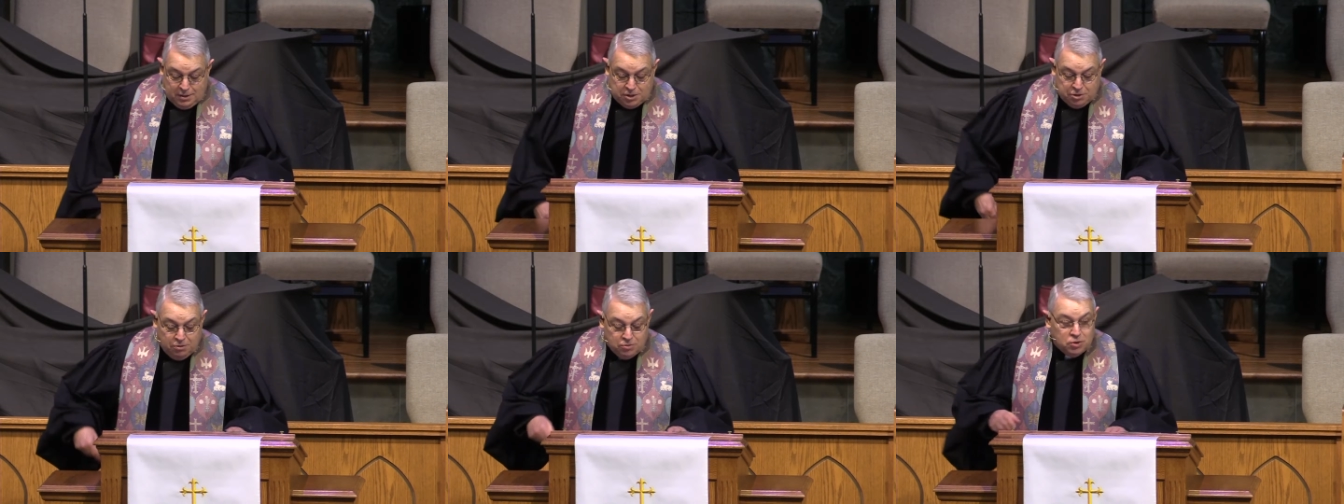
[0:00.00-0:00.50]

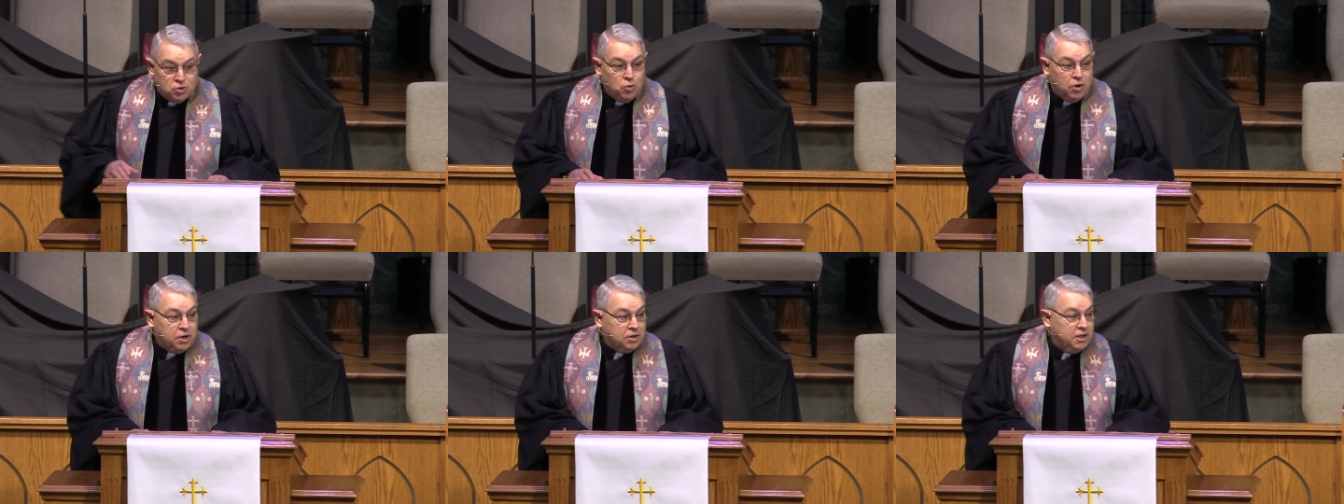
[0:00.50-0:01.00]
The children's
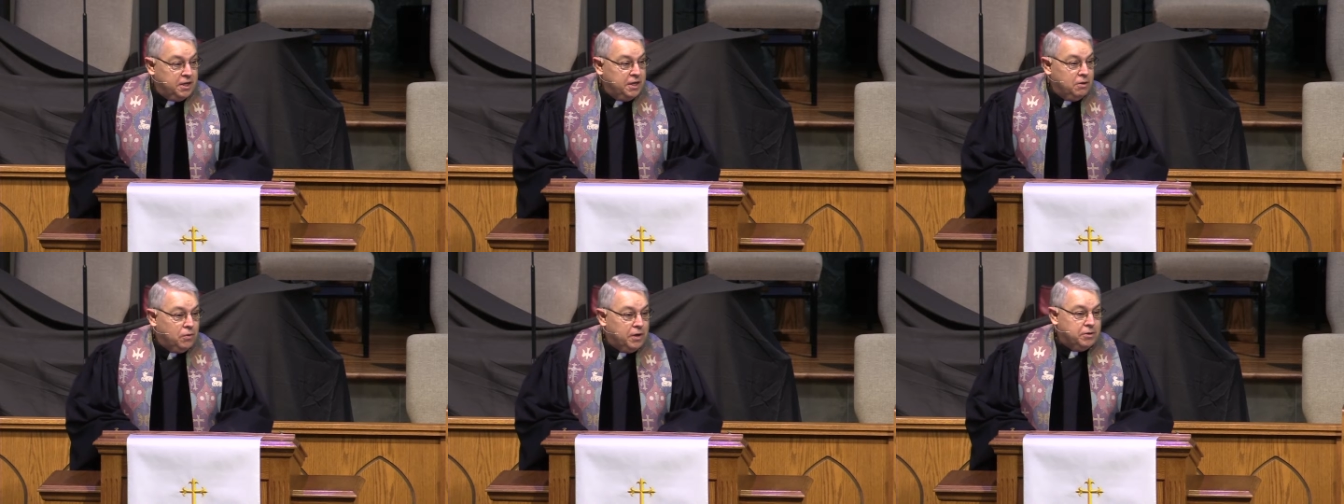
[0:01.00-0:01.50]
worker,
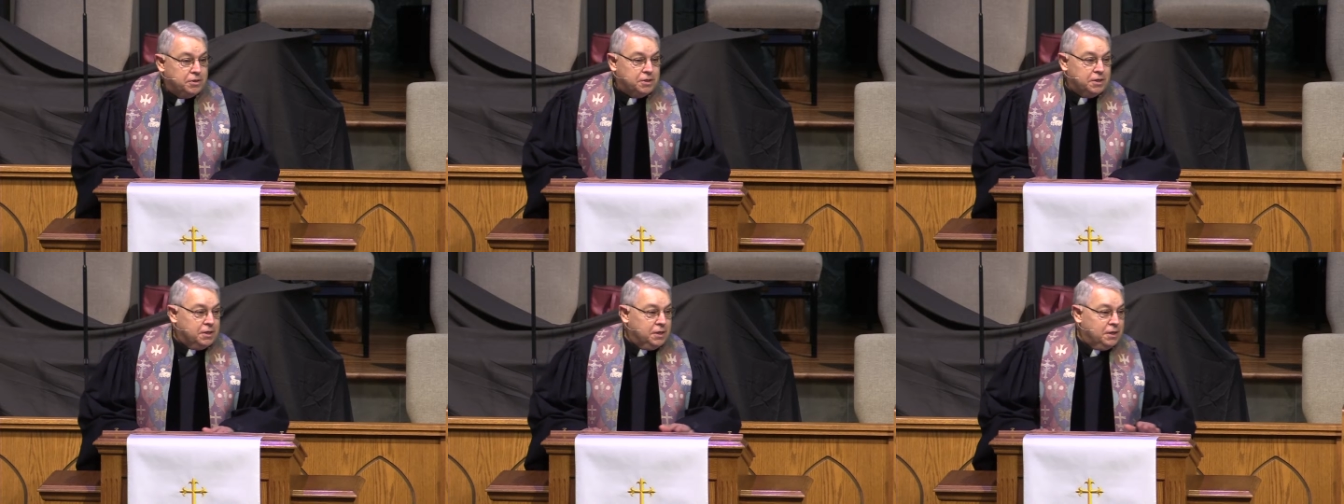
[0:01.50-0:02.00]
Lydia, where is
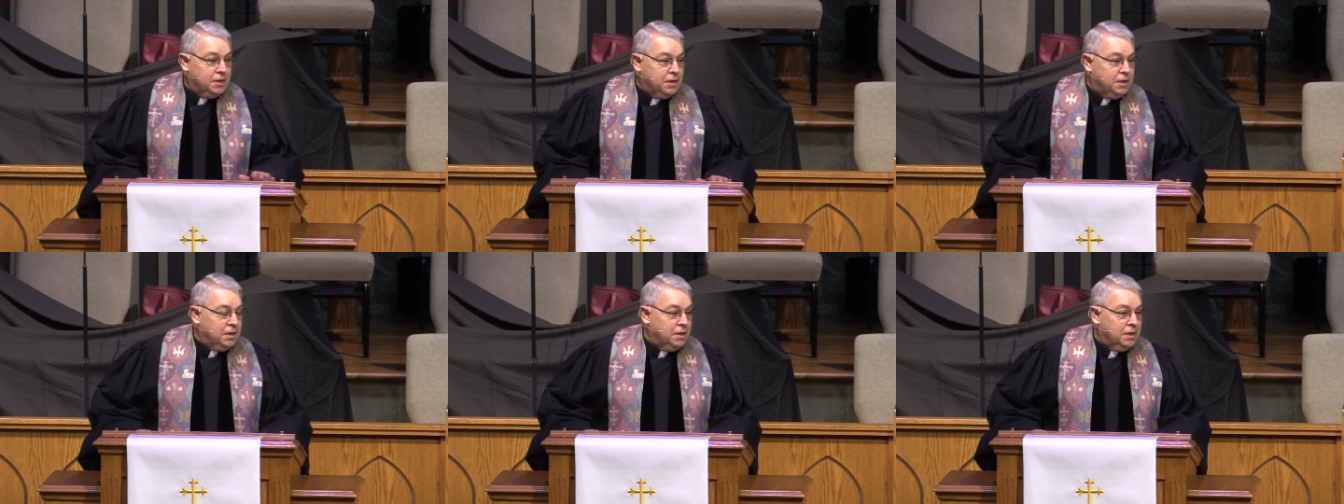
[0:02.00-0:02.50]
she?
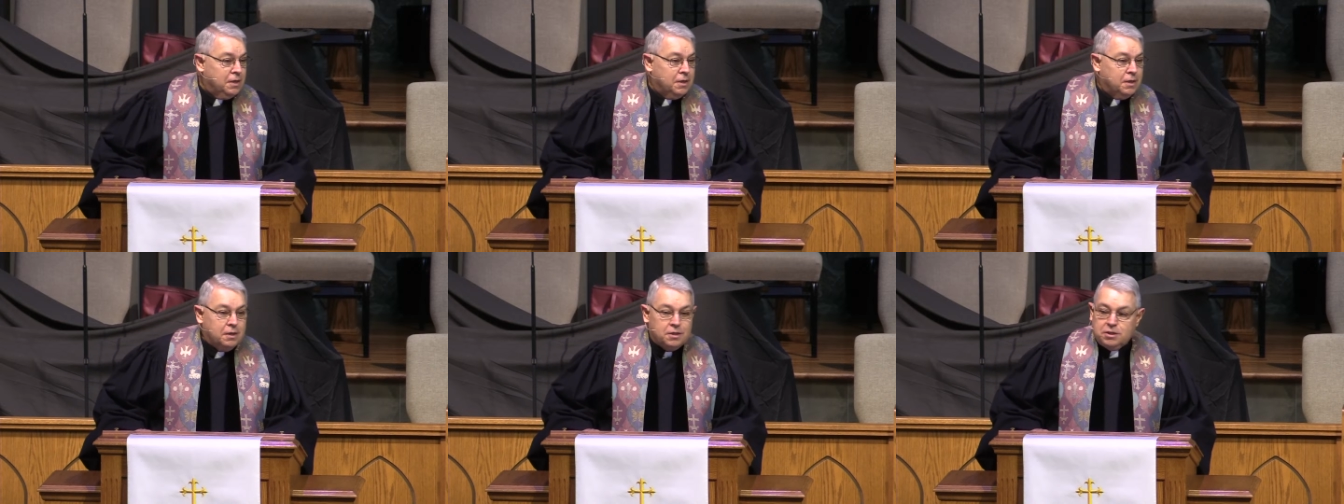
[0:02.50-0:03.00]

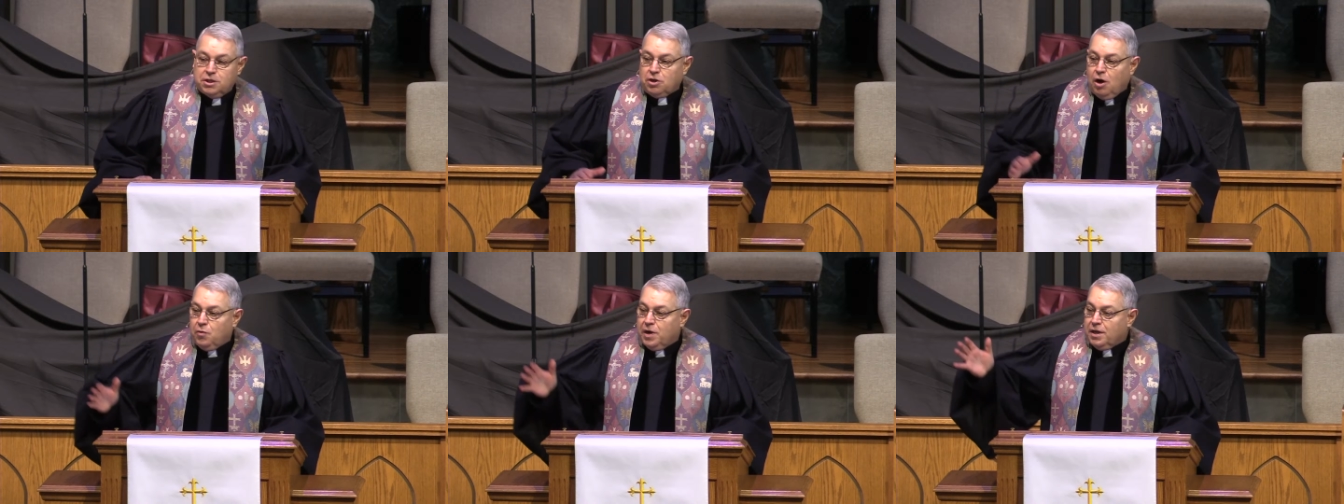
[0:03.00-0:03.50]
She's
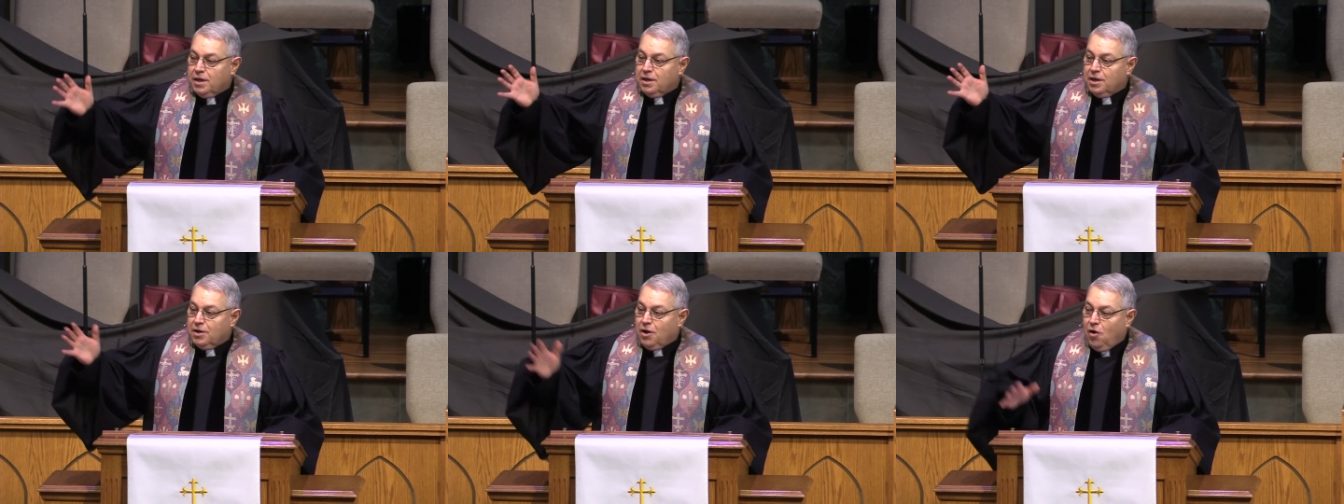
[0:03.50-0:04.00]
already
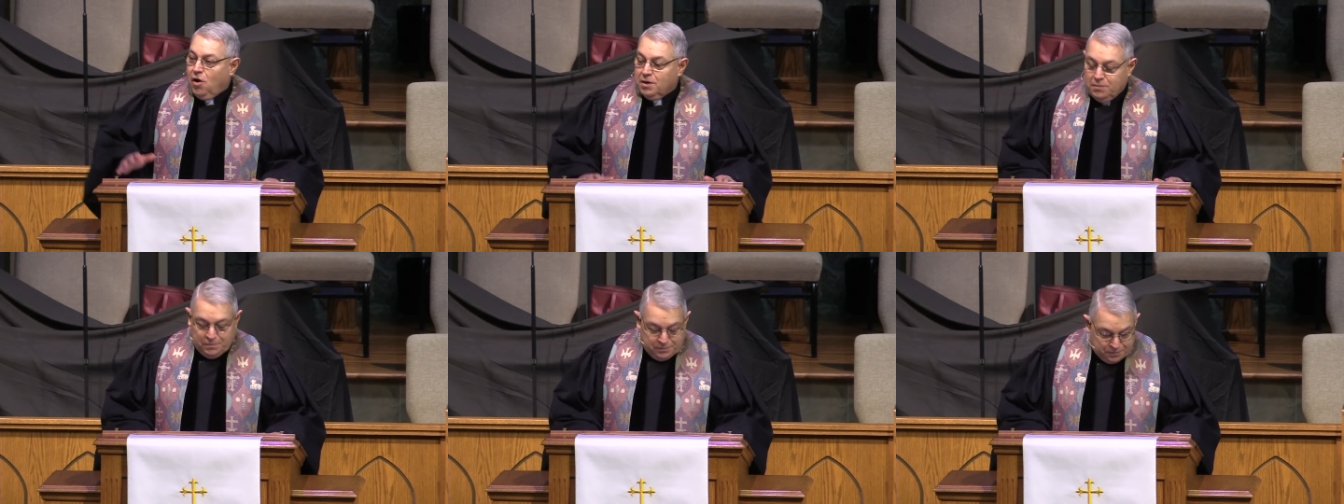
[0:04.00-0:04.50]
gone.